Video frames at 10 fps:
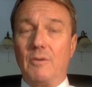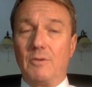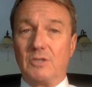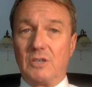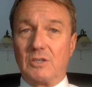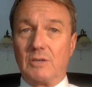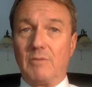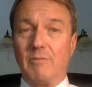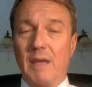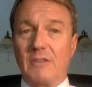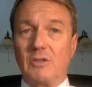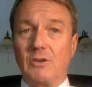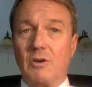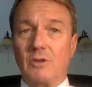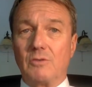the system of mass
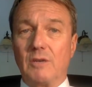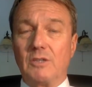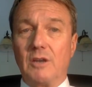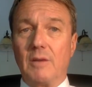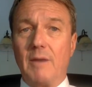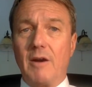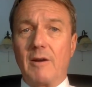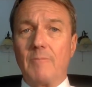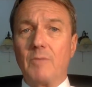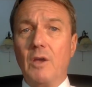incarceration in America.